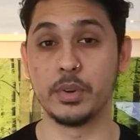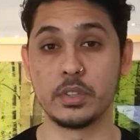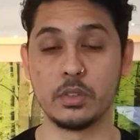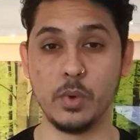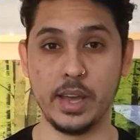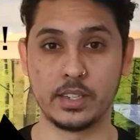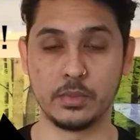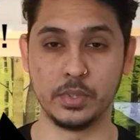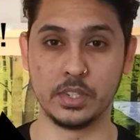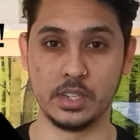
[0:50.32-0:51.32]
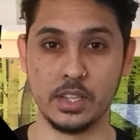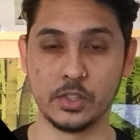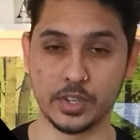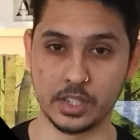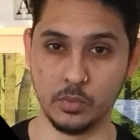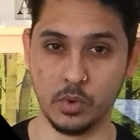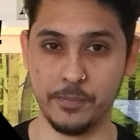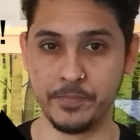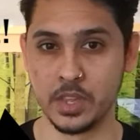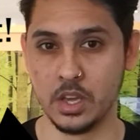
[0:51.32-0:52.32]
Bristol West, which is an interesting
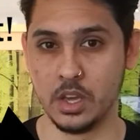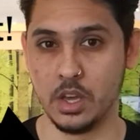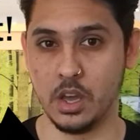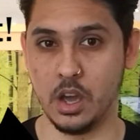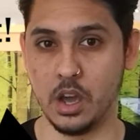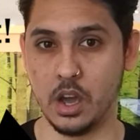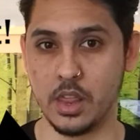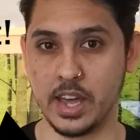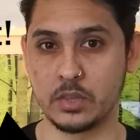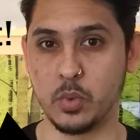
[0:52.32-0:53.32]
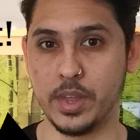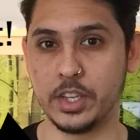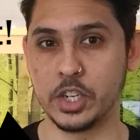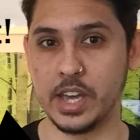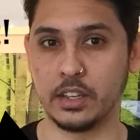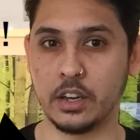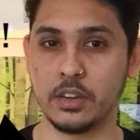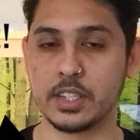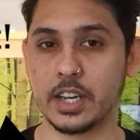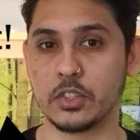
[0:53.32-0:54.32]
one, that's where the chair and
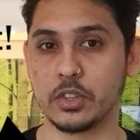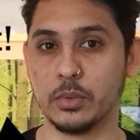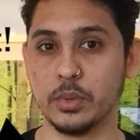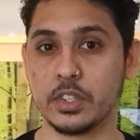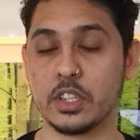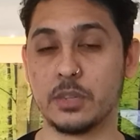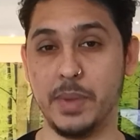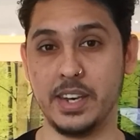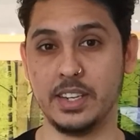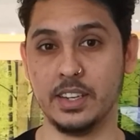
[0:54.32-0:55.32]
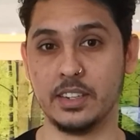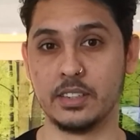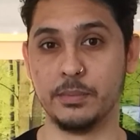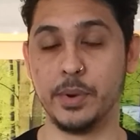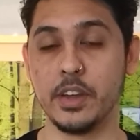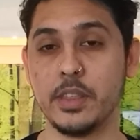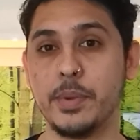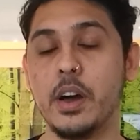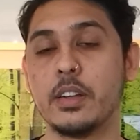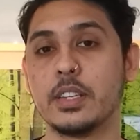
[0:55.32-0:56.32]
co-secretary was suspended by the
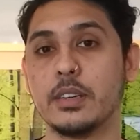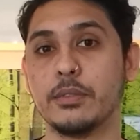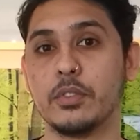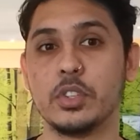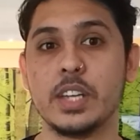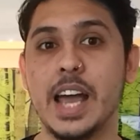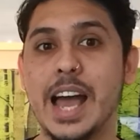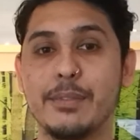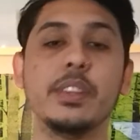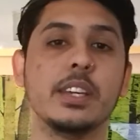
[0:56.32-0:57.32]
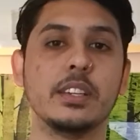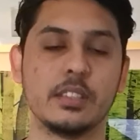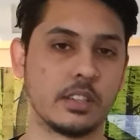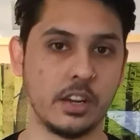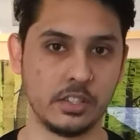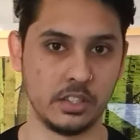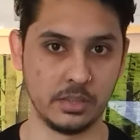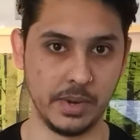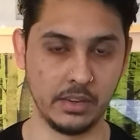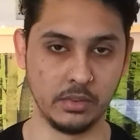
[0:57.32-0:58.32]
party for just having these discussions
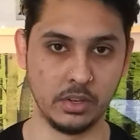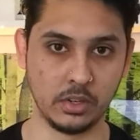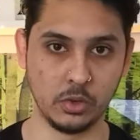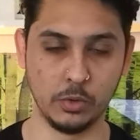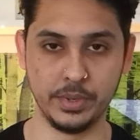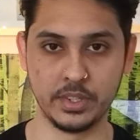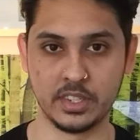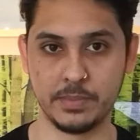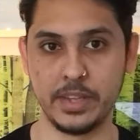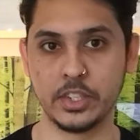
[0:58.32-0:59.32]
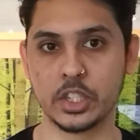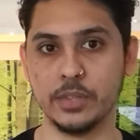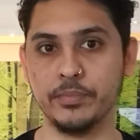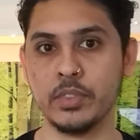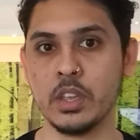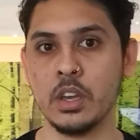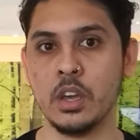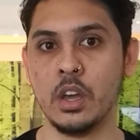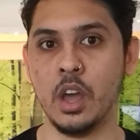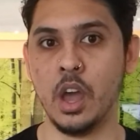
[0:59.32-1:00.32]
about Corbyn's suspension.
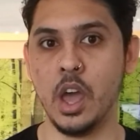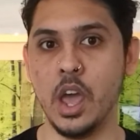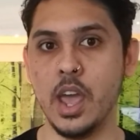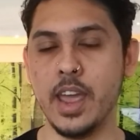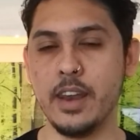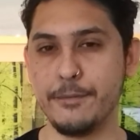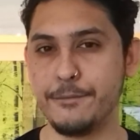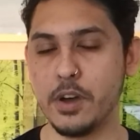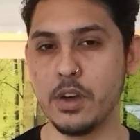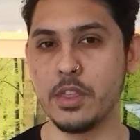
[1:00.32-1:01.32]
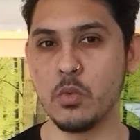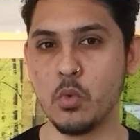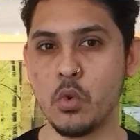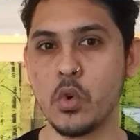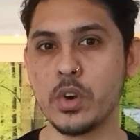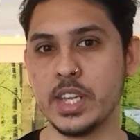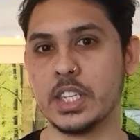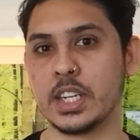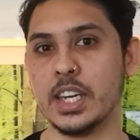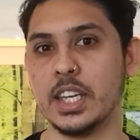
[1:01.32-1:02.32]
In a further warning
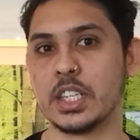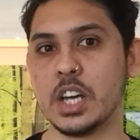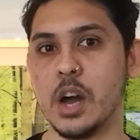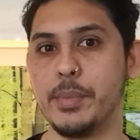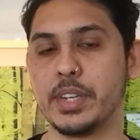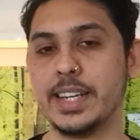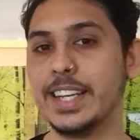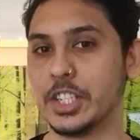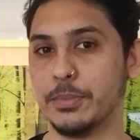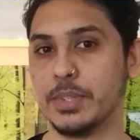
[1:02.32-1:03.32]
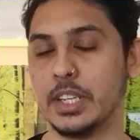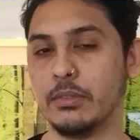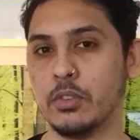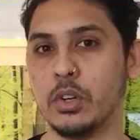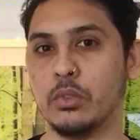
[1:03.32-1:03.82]
to Keir Starmer's leadership team,